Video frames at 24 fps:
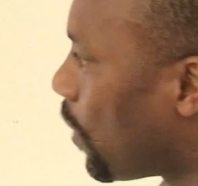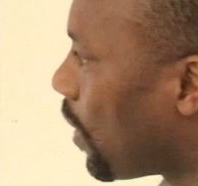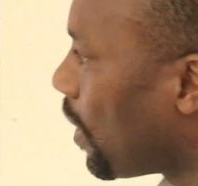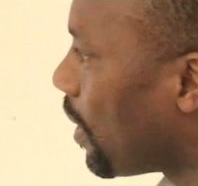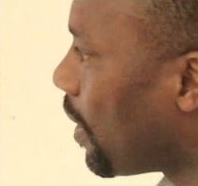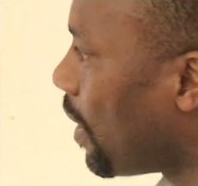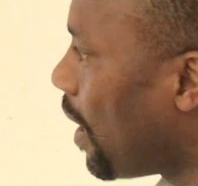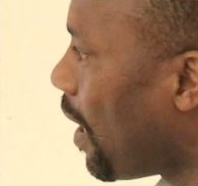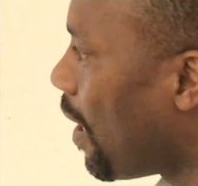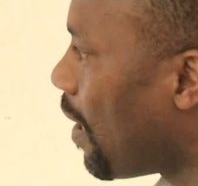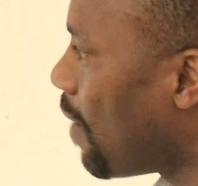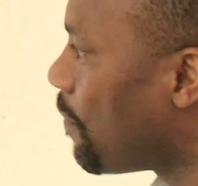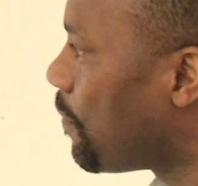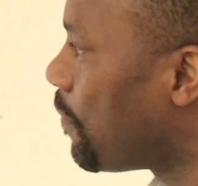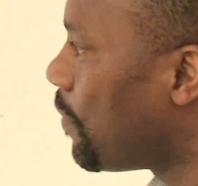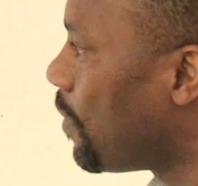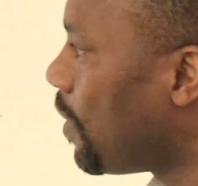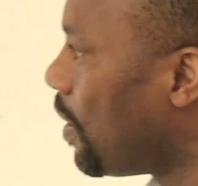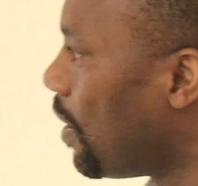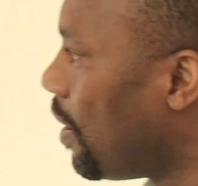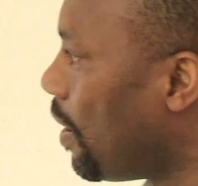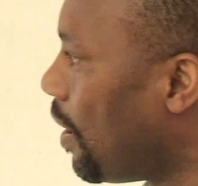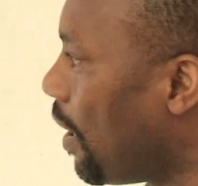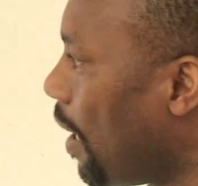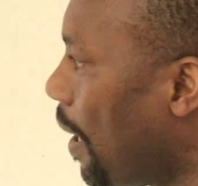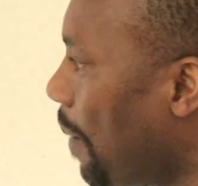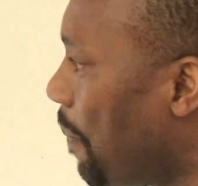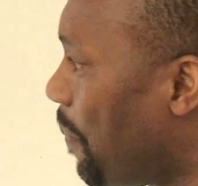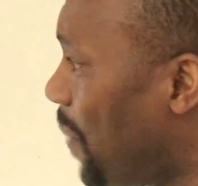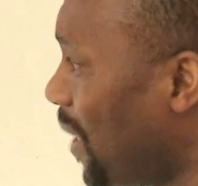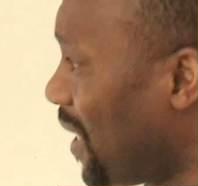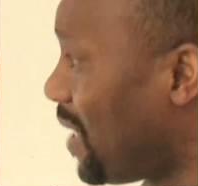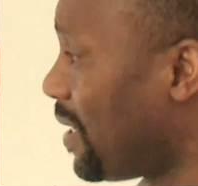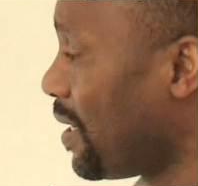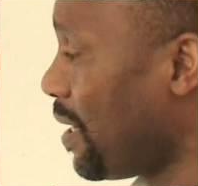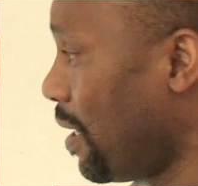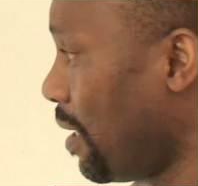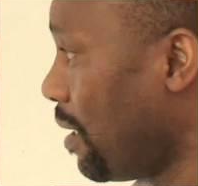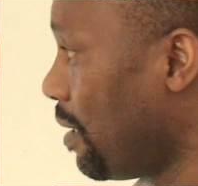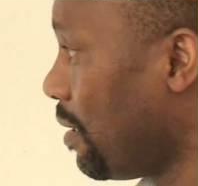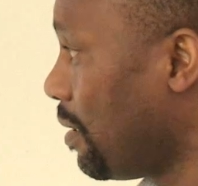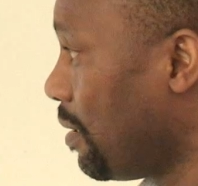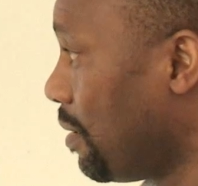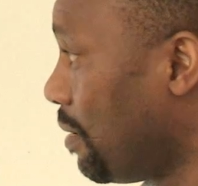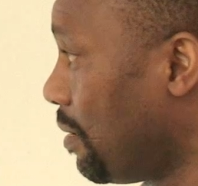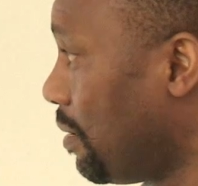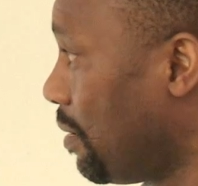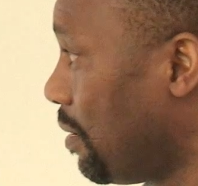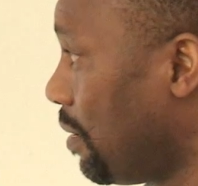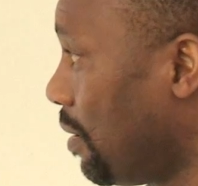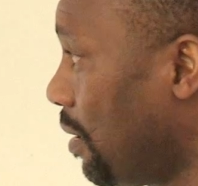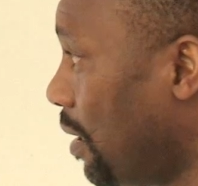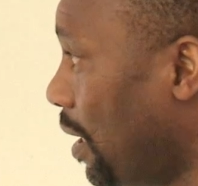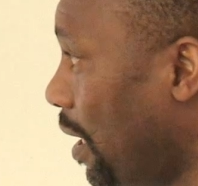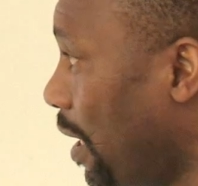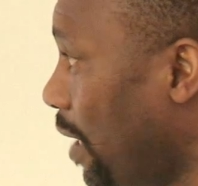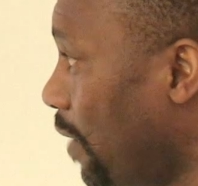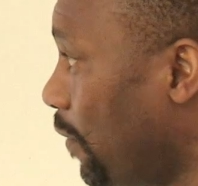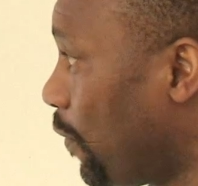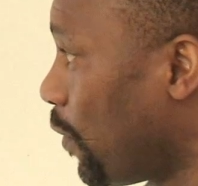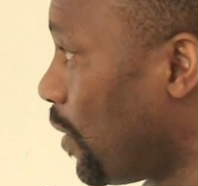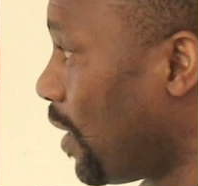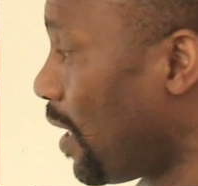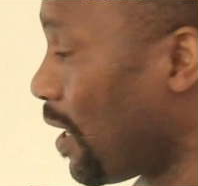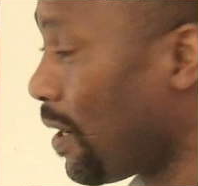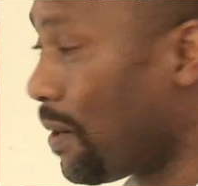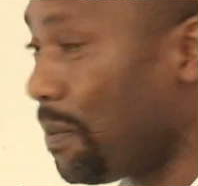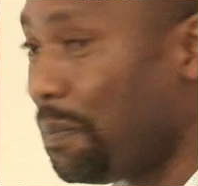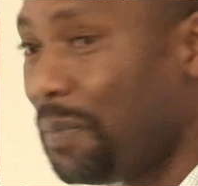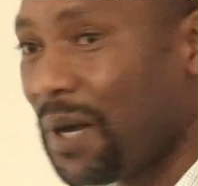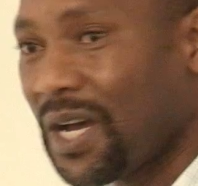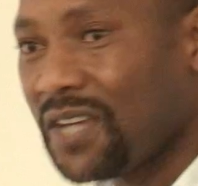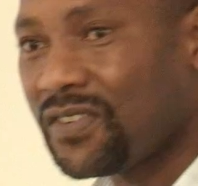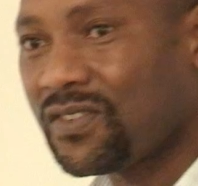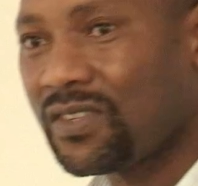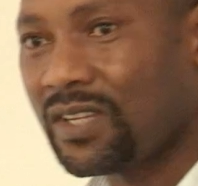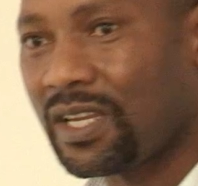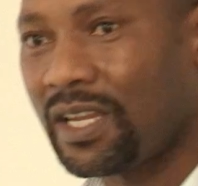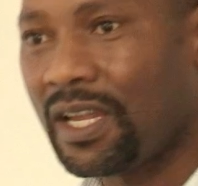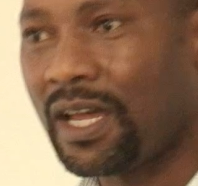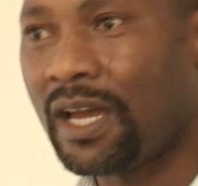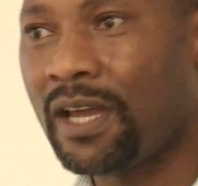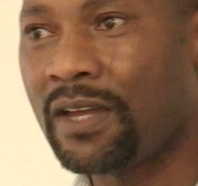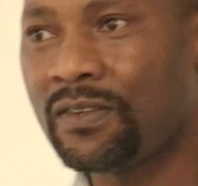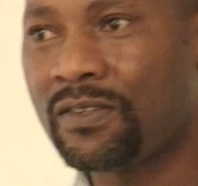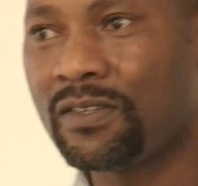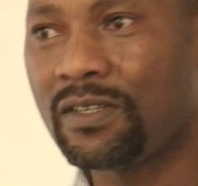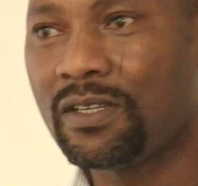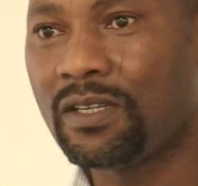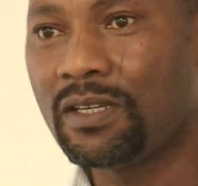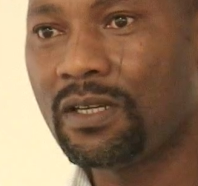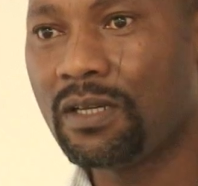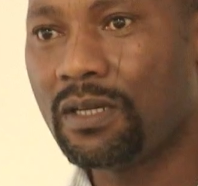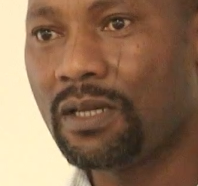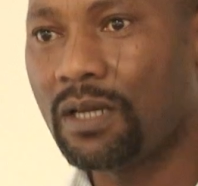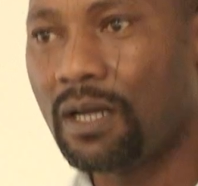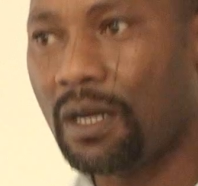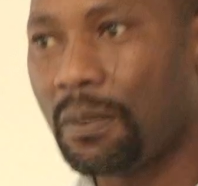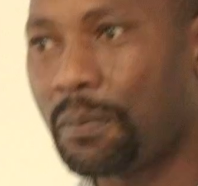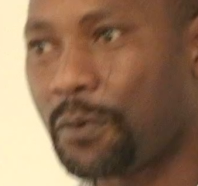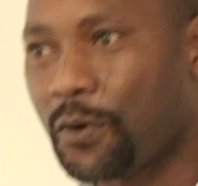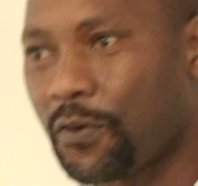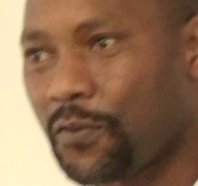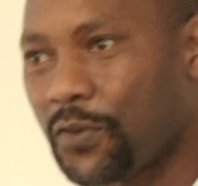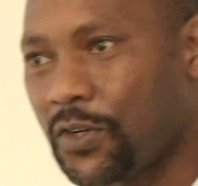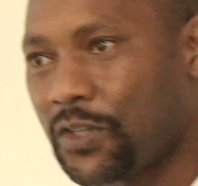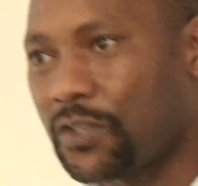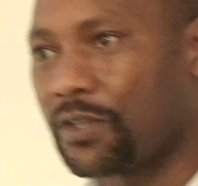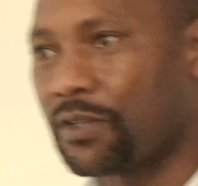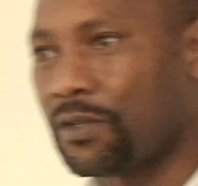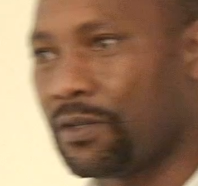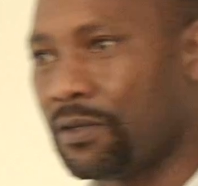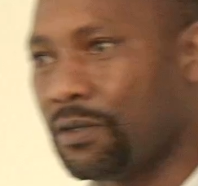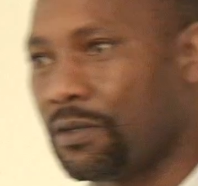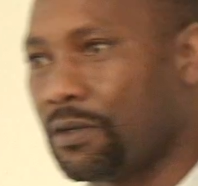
can have a better, if you like, personalized provision.